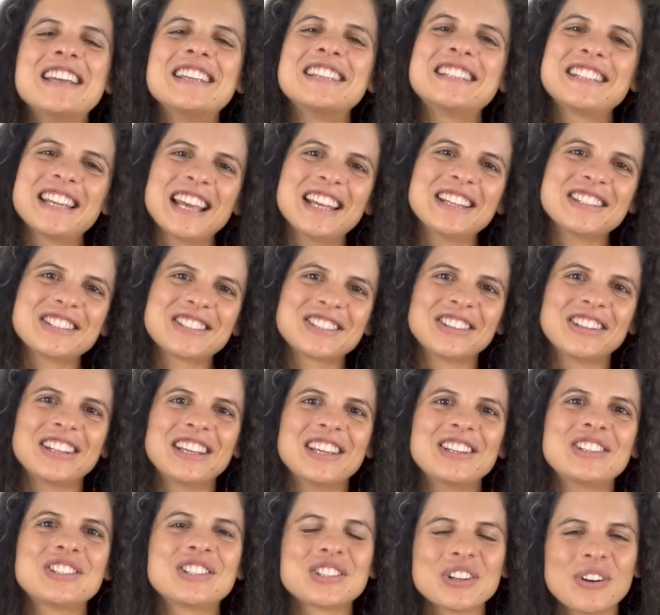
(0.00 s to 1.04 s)

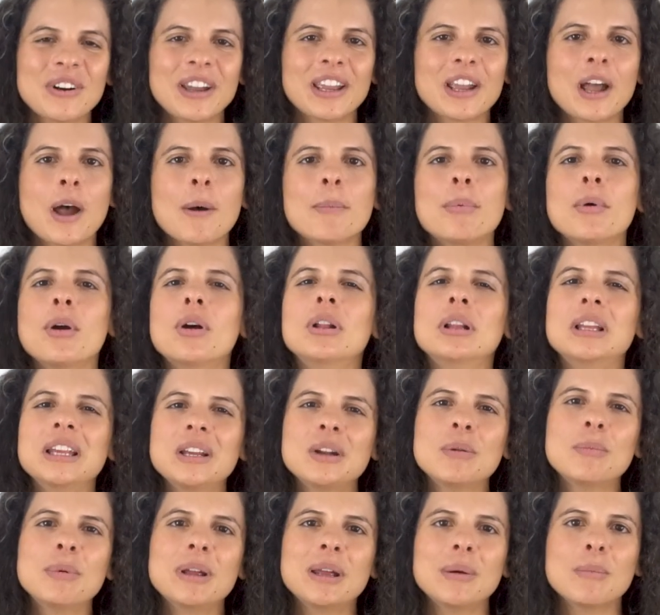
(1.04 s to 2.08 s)
Essentially showing up a
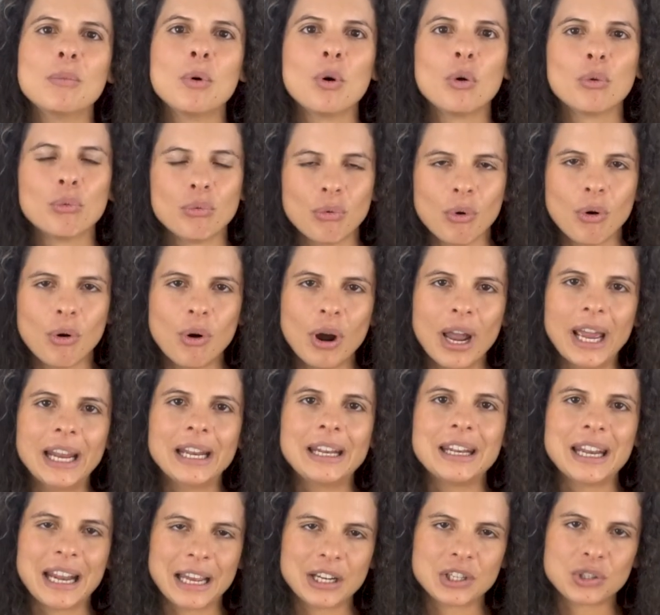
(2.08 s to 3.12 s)
little bit more raw
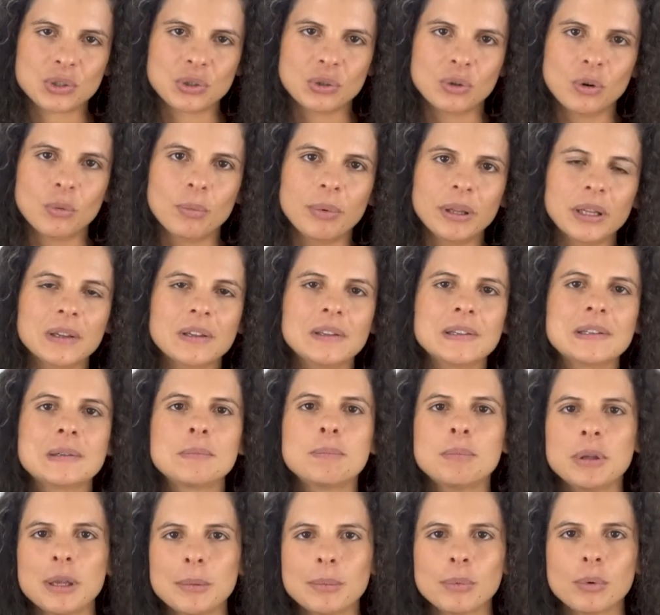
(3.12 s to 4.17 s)
and natural because
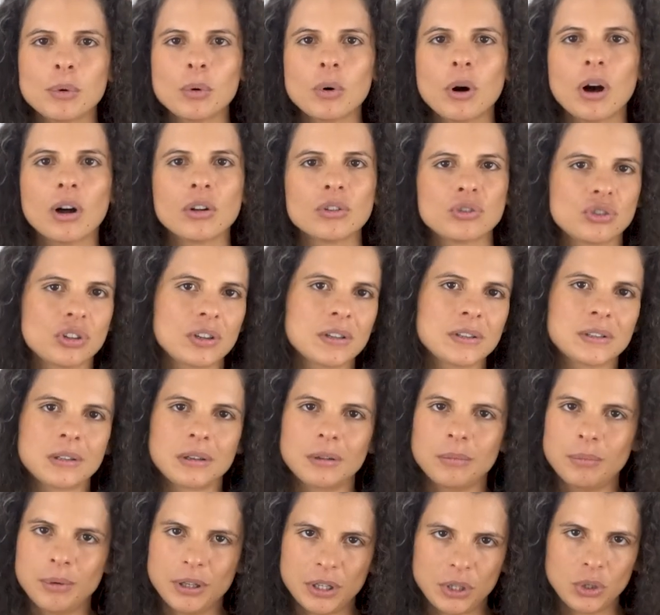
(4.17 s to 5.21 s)
people are just
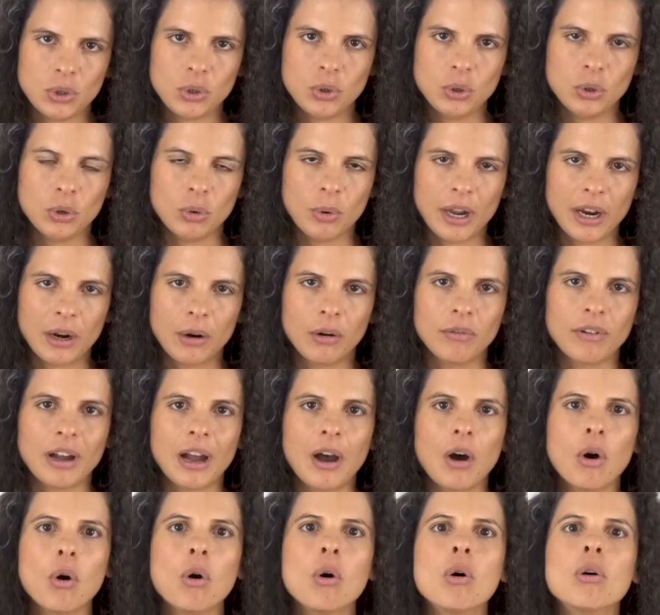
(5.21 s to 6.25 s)
a bit too aware of
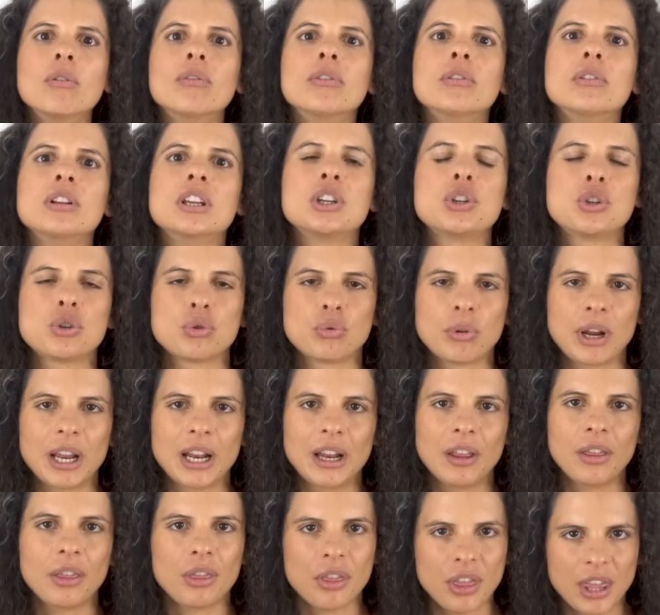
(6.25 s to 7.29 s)
how overly
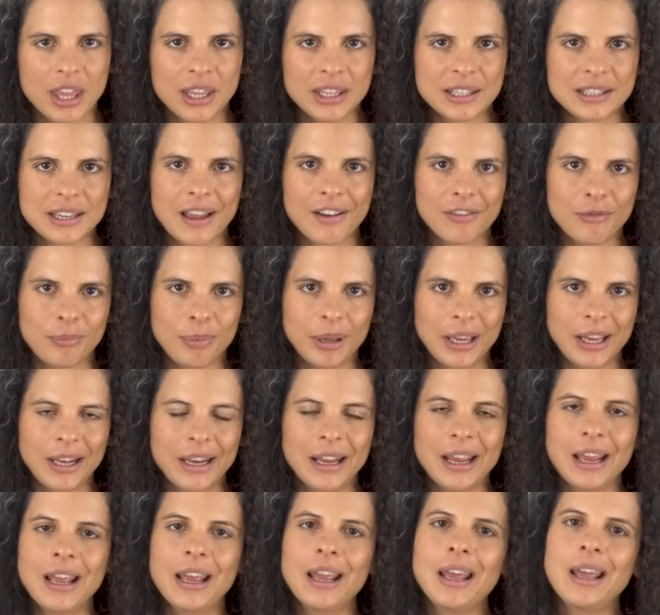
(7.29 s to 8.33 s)
curated things have been
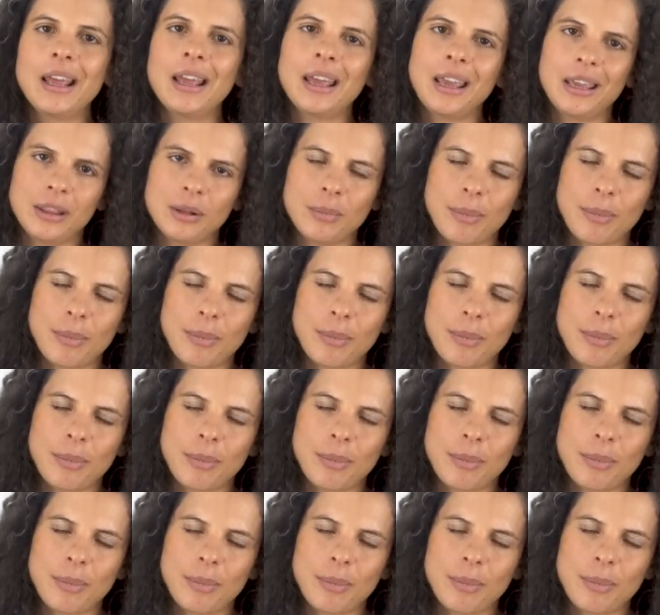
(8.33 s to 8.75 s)
in